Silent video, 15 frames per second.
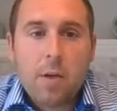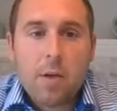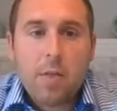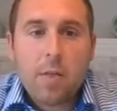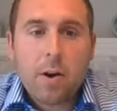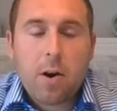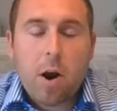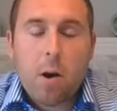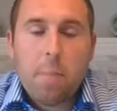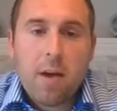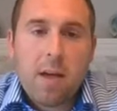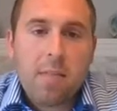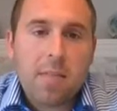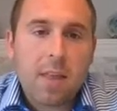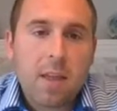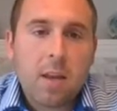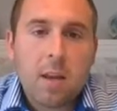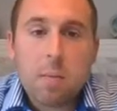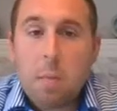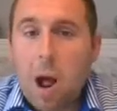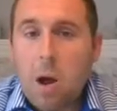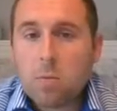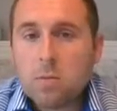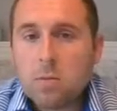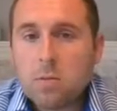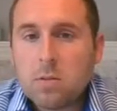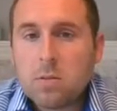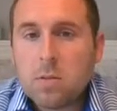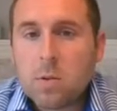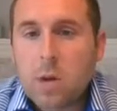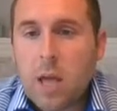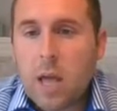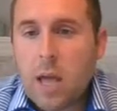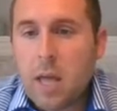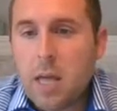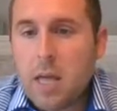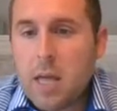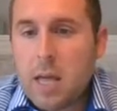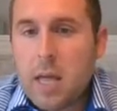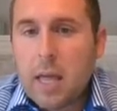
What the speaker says: the Carpathian Mountains, okay,